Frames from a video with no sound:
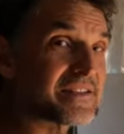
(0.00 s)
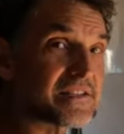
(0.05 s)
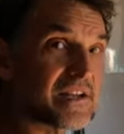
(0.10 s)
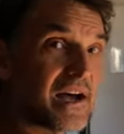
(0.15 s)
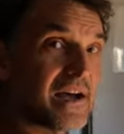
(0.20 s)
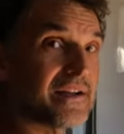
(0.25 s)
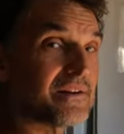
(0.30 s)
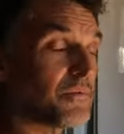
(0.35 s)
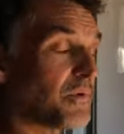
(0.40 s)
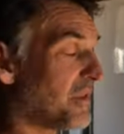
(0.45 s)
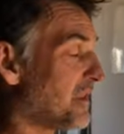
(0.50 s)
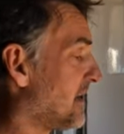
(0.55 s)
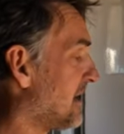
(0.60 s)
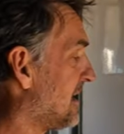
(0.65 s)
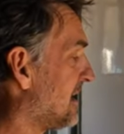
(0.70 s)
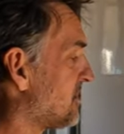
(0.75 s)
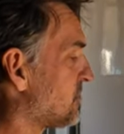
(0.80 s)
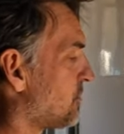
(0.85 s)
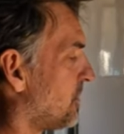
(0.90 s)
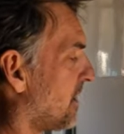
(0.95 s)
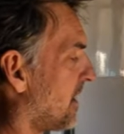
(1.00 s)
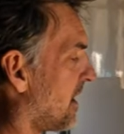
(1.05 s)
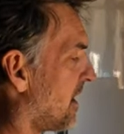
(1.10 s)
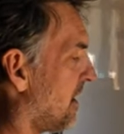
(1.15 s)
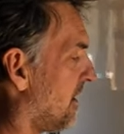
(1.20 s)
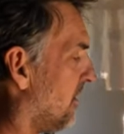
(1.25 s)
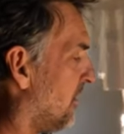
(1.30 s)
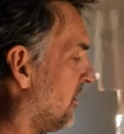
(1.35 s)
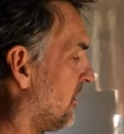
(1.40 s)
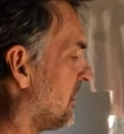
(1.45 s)
side where the hinge will
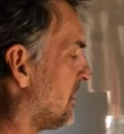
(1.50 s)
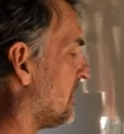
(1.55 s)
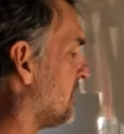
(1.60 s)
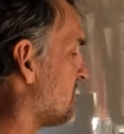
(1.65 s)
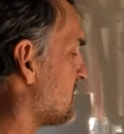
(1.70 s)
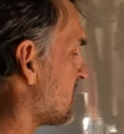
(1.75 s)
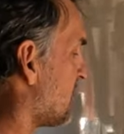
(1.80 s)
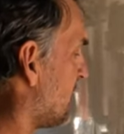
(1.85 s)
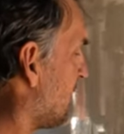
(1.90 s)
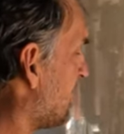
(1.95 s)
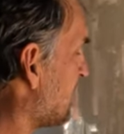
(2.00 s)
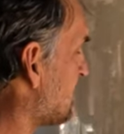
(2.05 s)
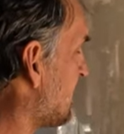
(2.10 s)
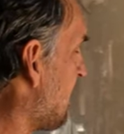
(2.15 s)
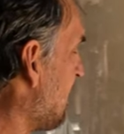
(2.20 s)
go. So these